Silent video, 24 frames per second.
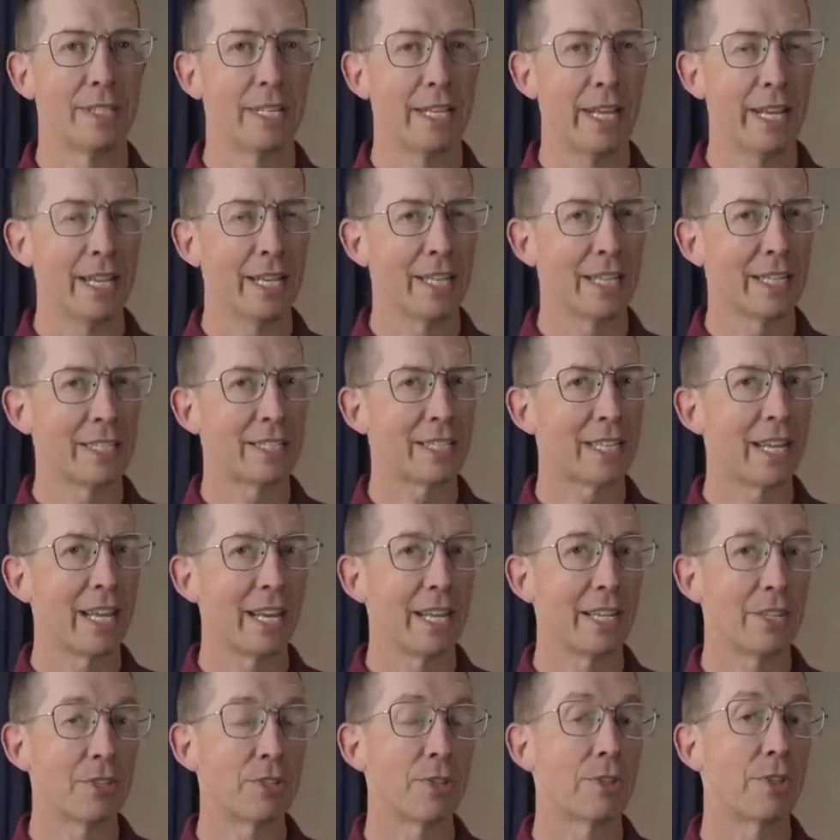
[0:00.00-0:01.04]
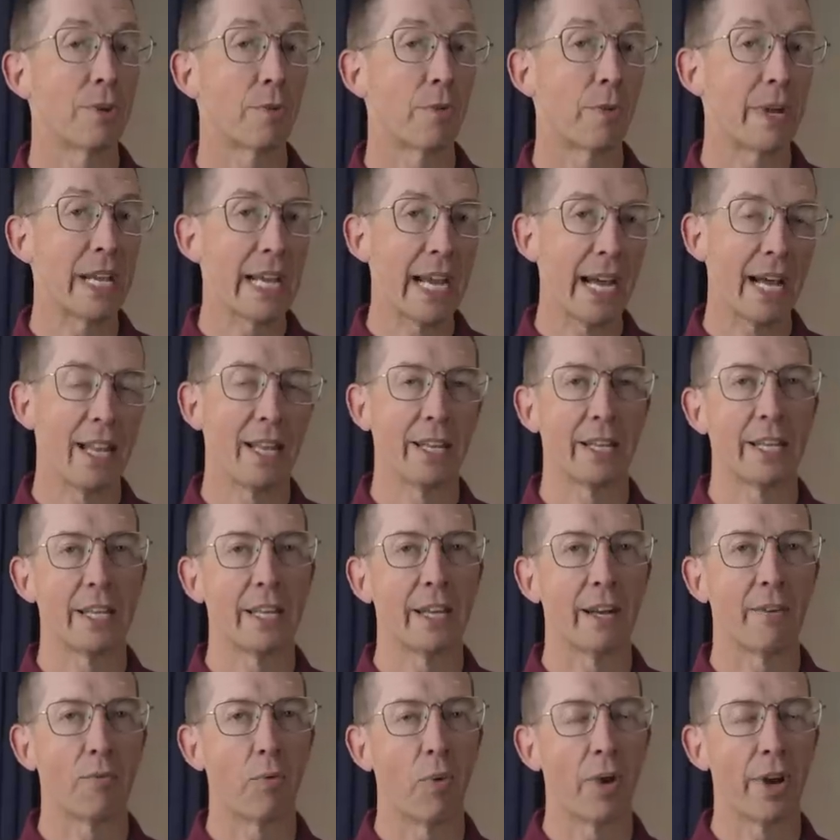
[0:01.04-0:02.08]
Today, let's get into the reality
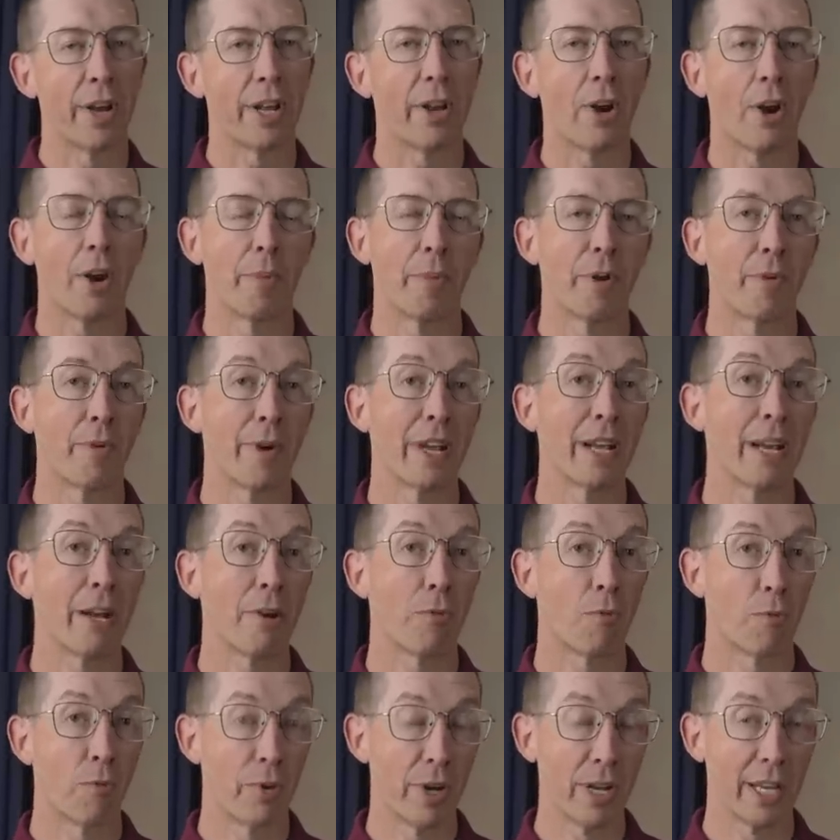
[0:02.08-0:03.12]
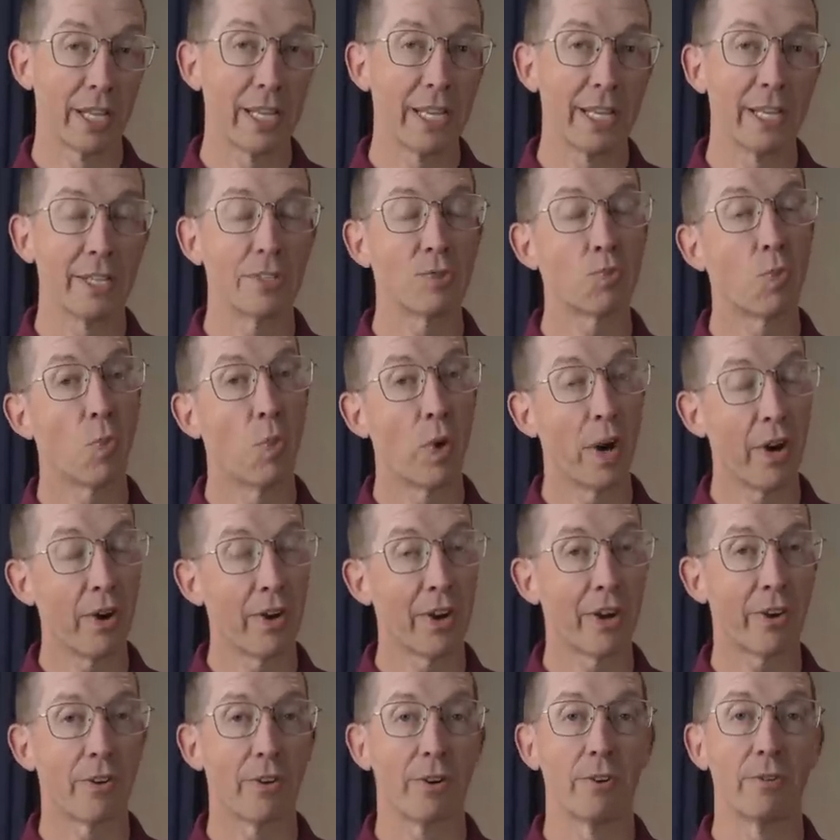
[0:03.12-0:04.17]
of what a carbon ring really is, where
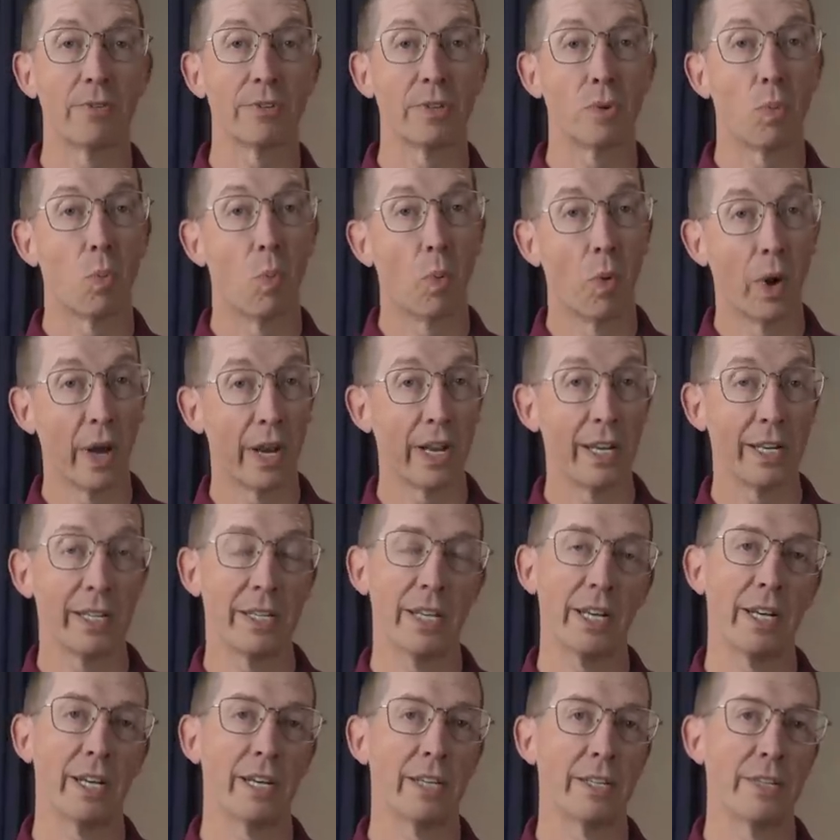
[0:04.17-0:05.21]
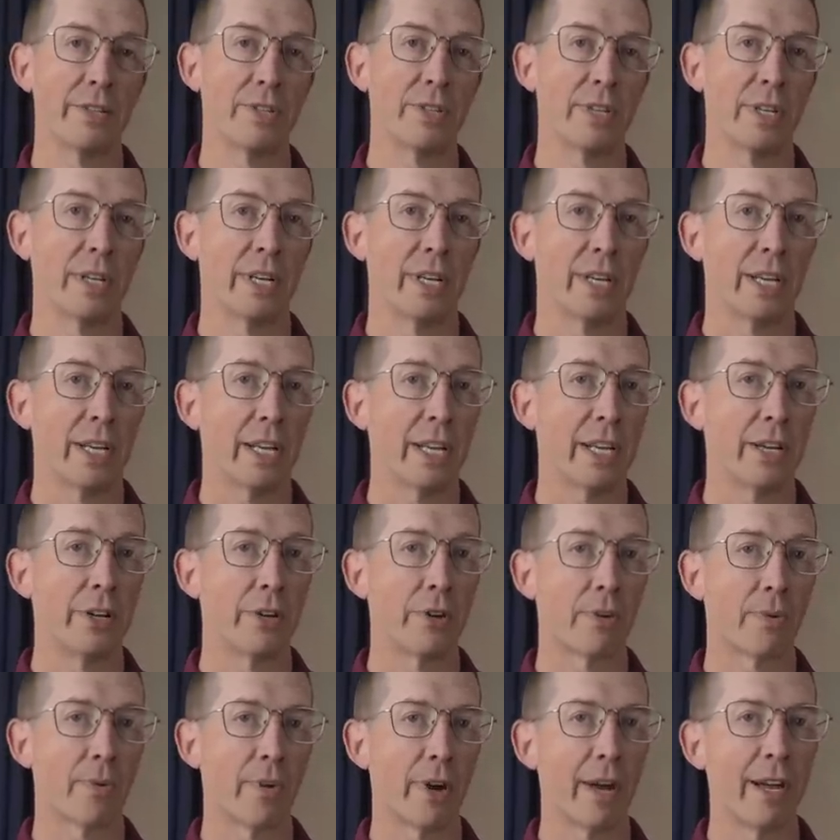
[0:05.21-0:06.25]
it grows, and what it does in
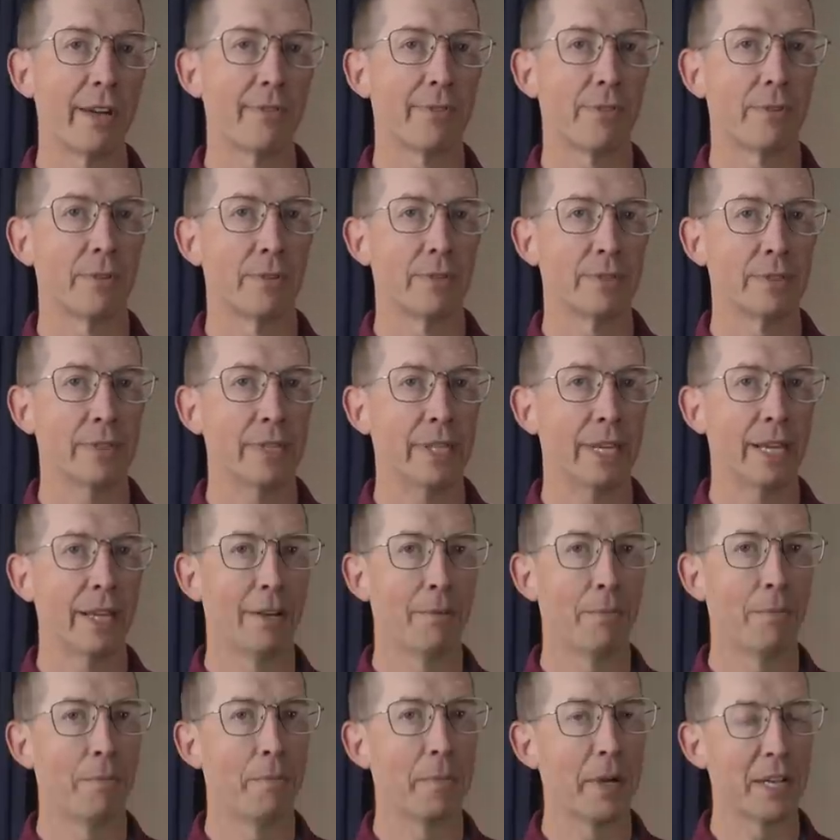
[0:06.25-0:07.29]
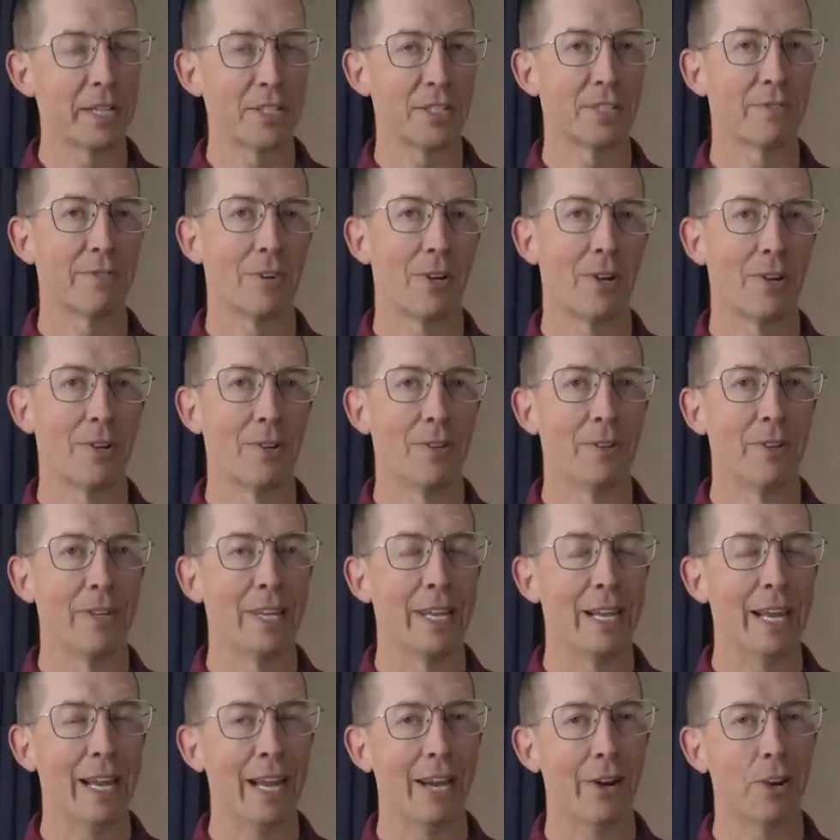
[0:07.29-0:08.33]
your rifle, and best of all,
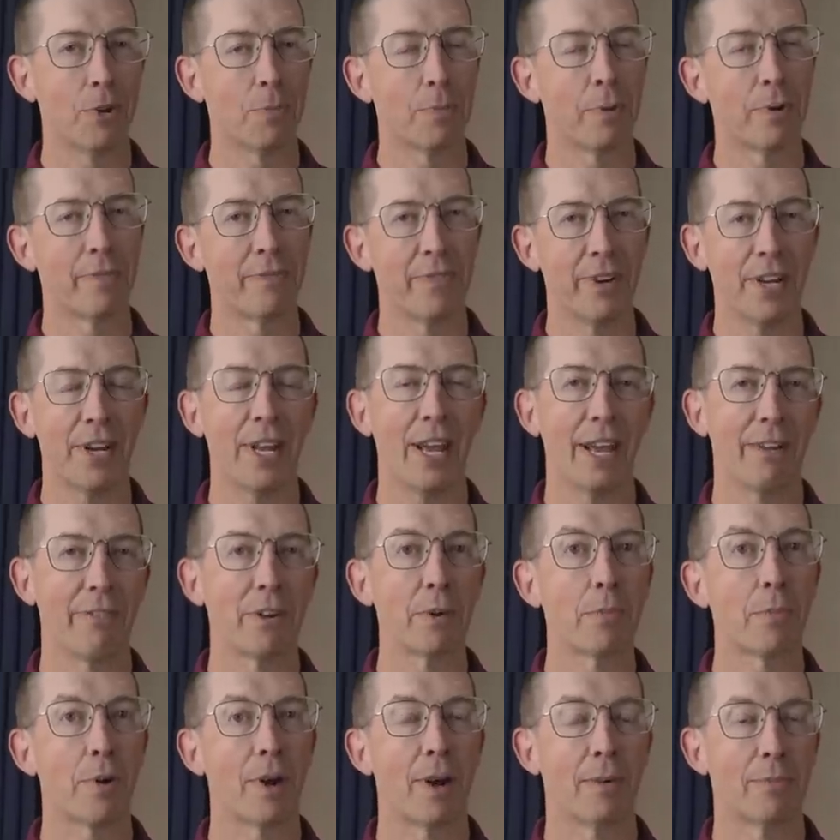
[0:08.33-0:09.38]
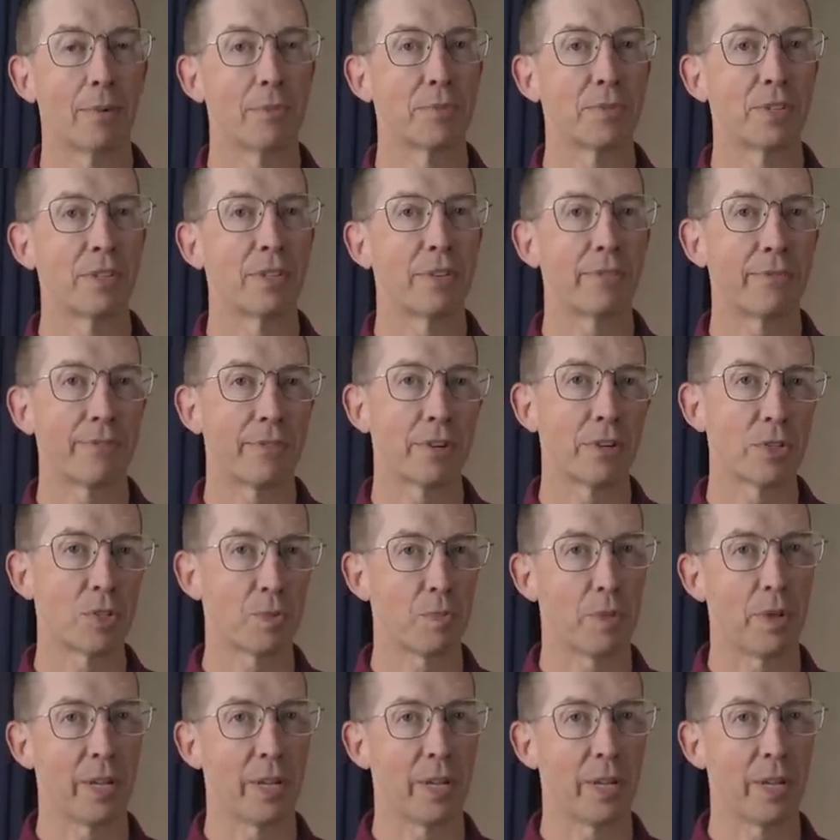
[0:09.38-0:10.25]
how to prevent having problems in the first